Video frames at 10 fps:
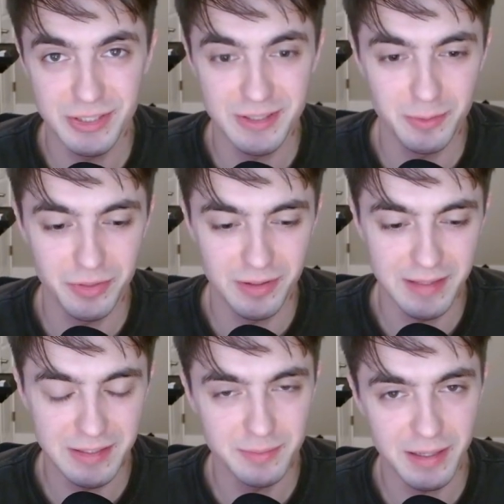with the
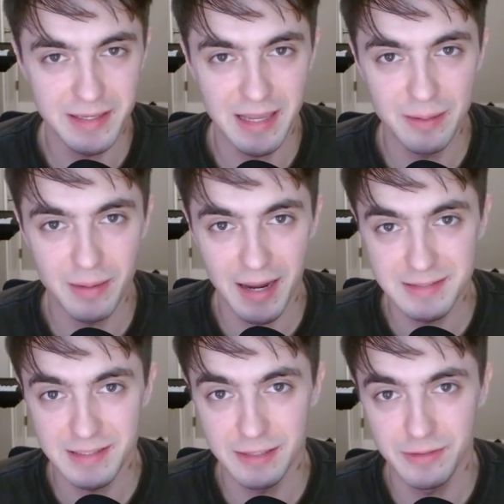link to my game
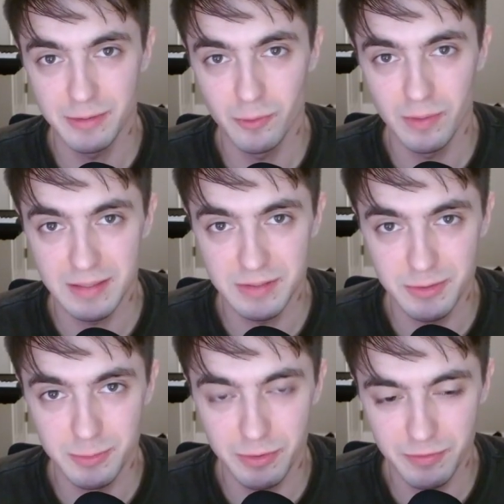asking if he'd be willing
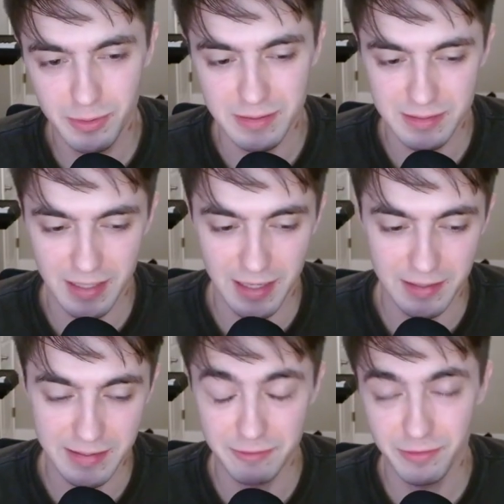to review it.
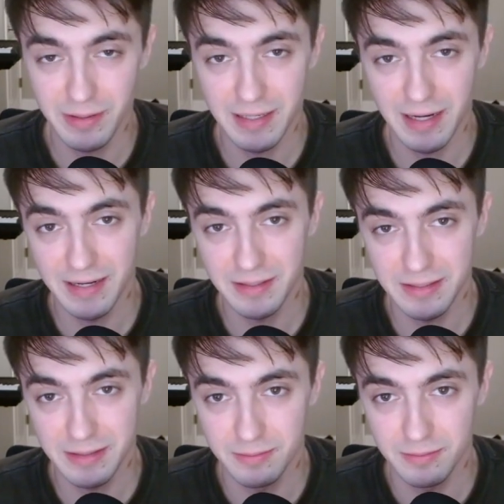And he very
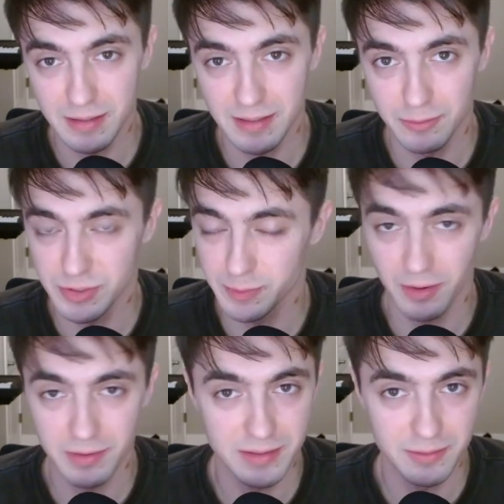kindly
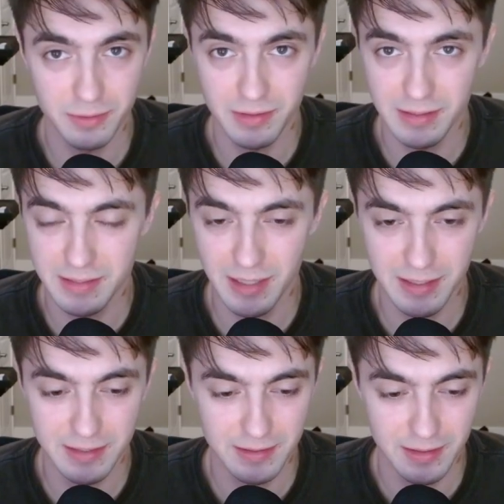responded within a
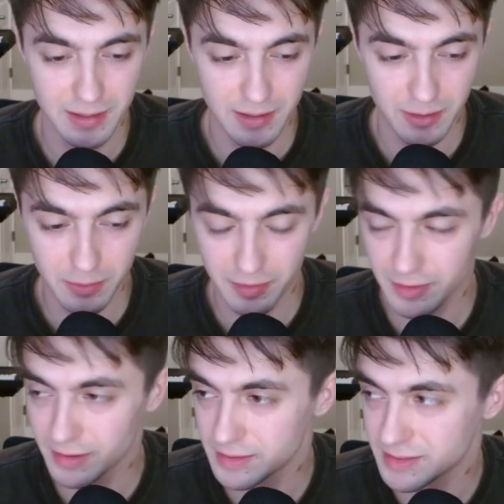day with
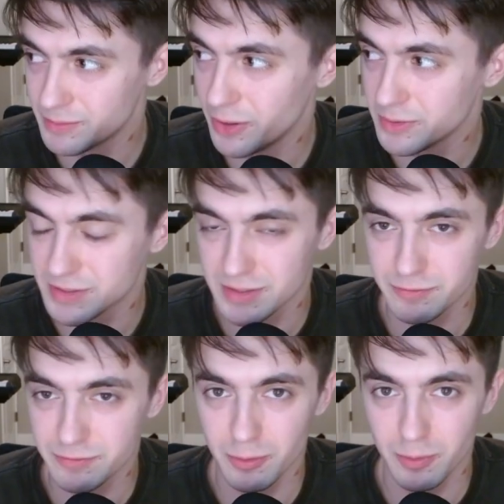some notes
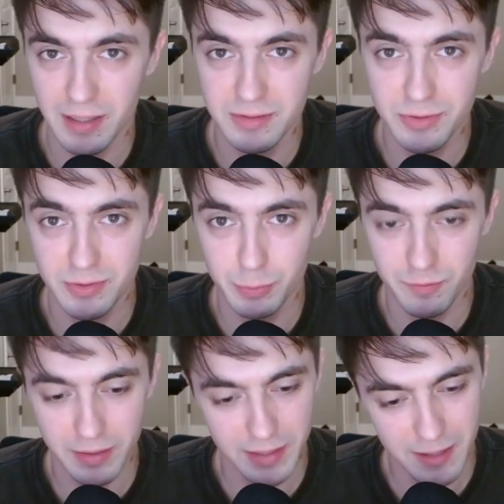for what I can do to improve
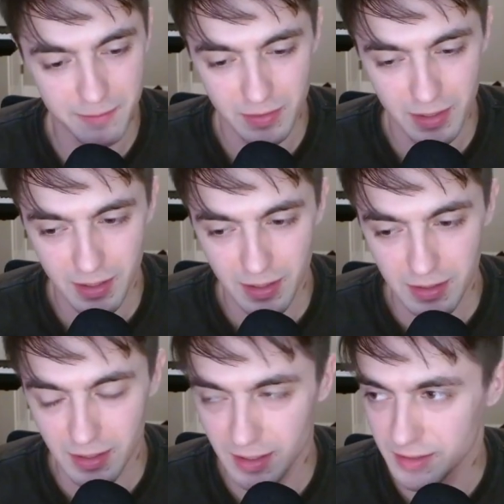my game.
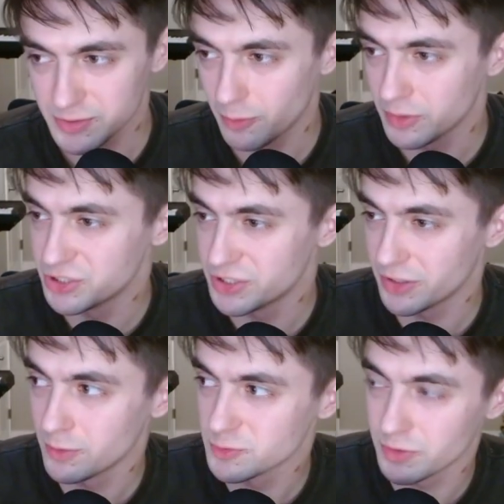So I want to share
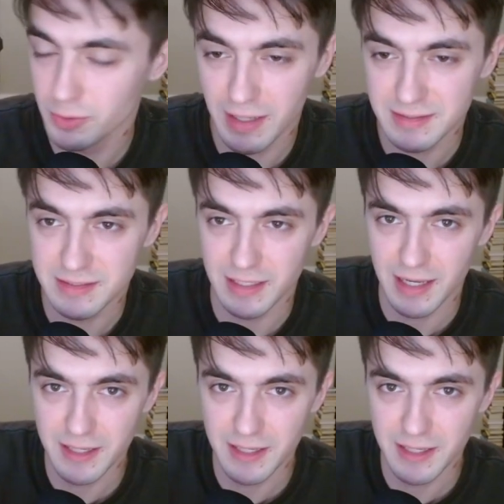those with you guys today